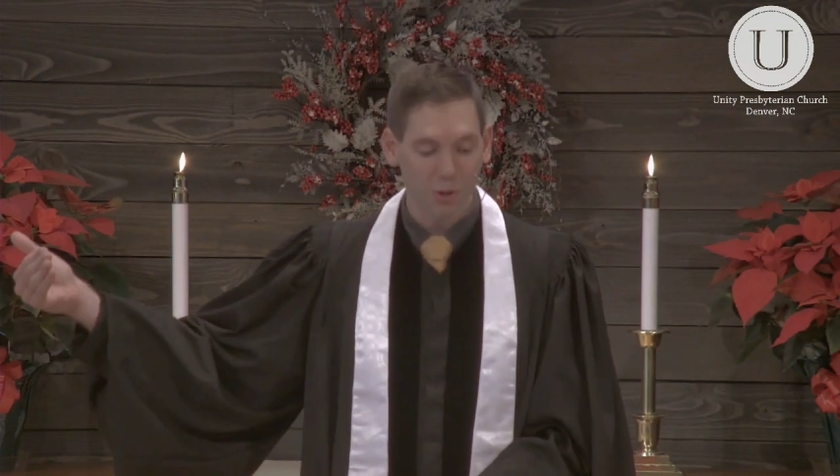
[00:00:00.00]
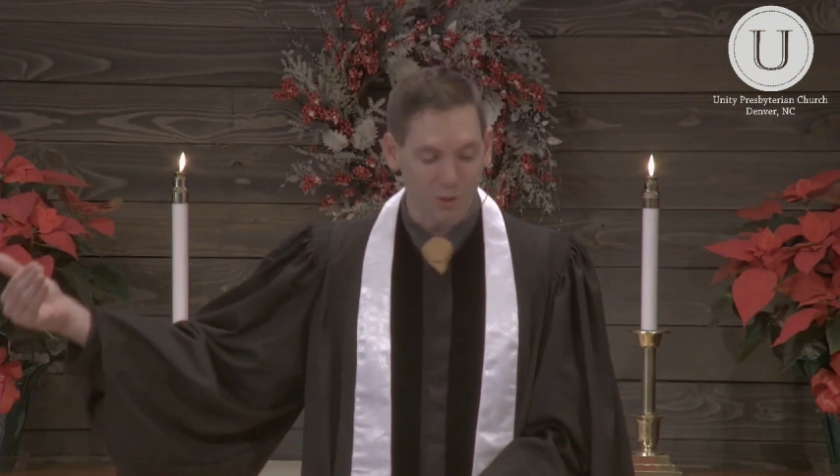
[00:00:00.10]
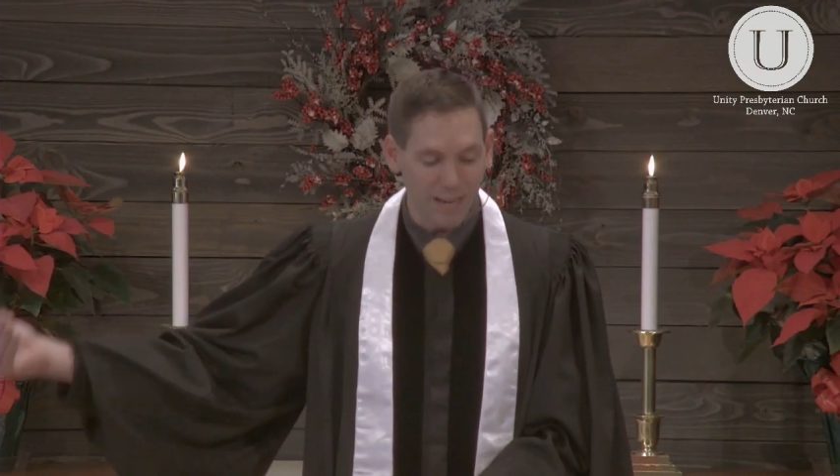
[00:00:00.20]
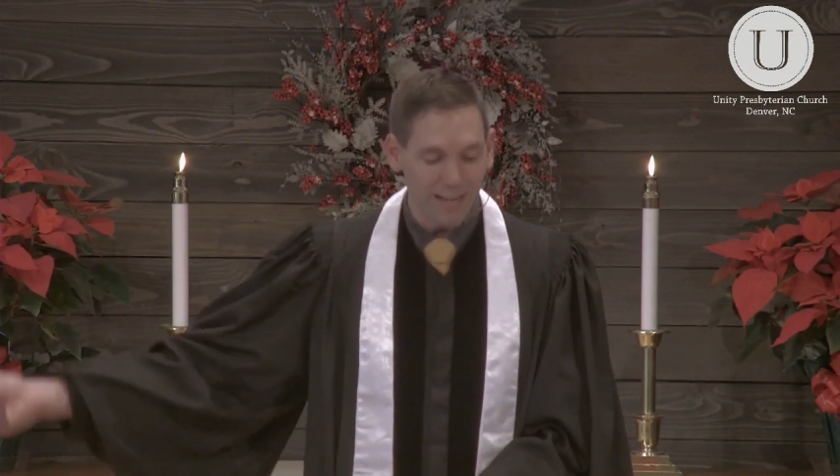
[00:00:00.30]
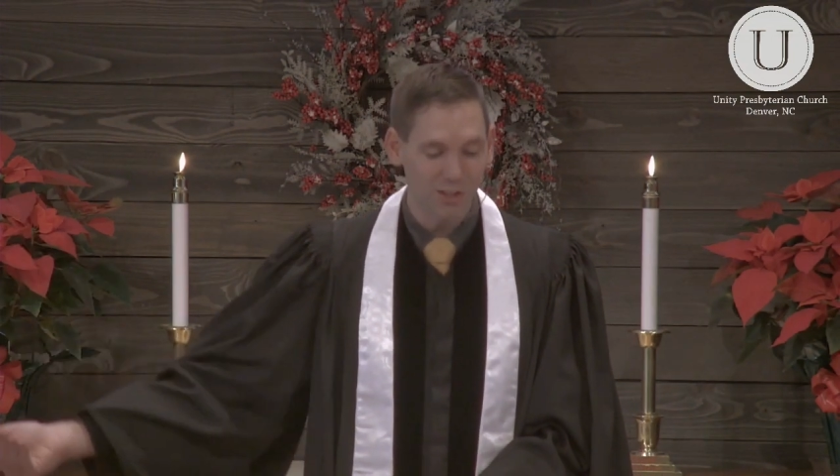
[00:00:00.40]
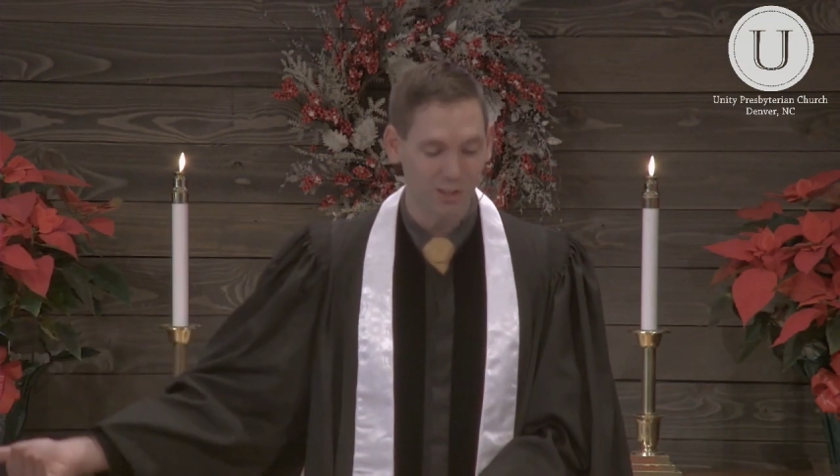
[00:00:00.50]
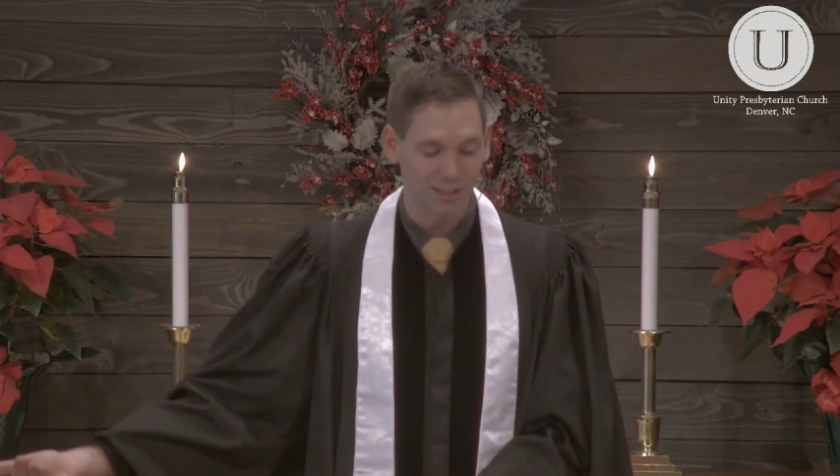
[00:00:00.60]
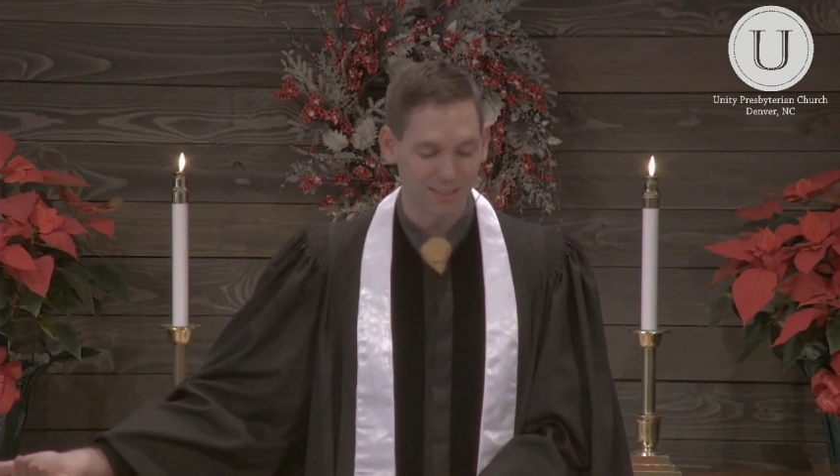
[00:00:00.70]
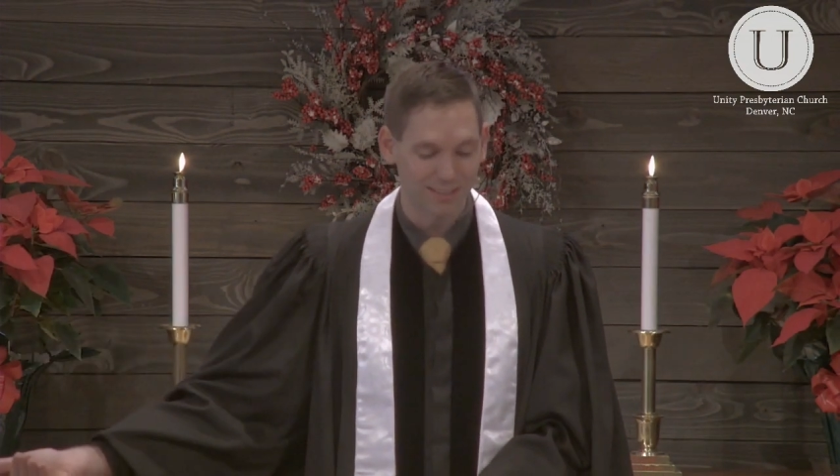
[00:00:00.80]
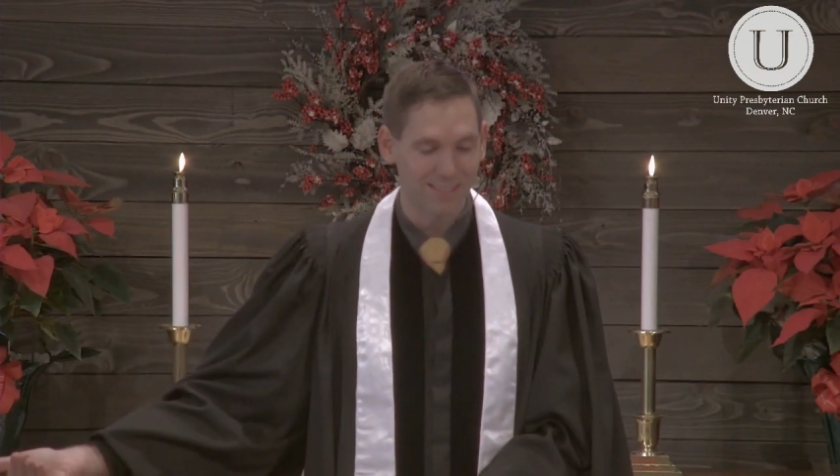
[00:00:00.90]

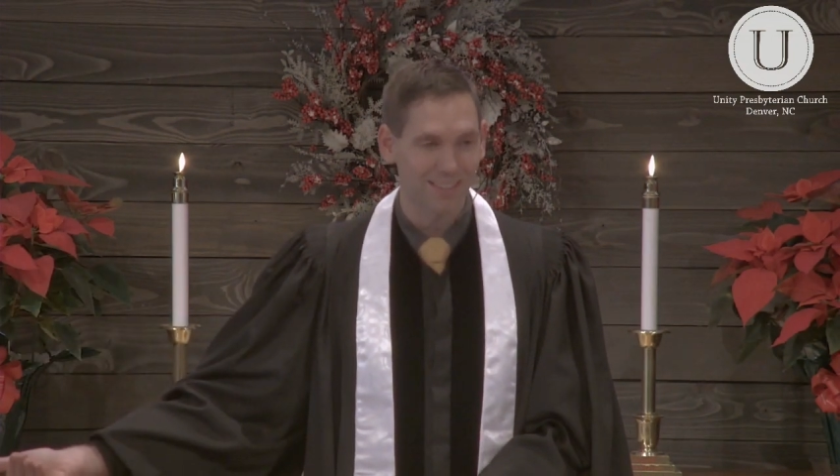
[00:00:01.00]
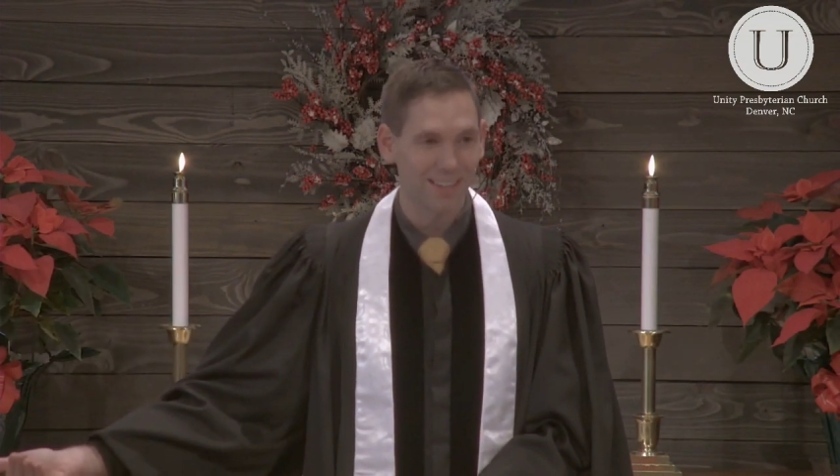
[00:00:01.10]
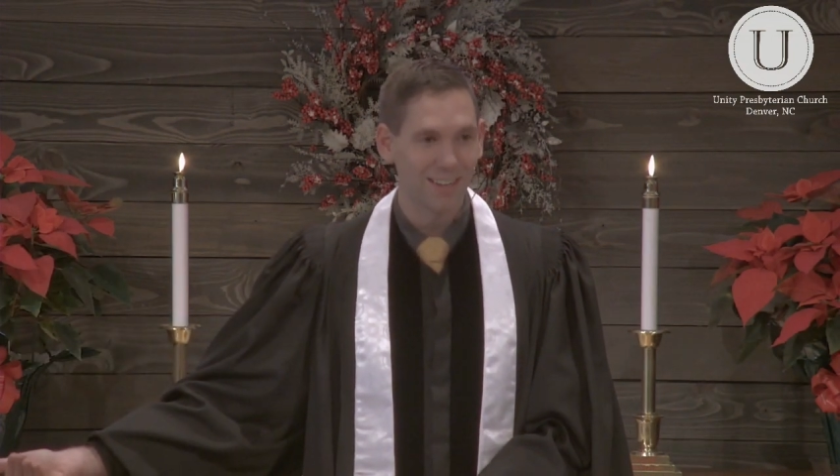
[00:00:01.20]
creations.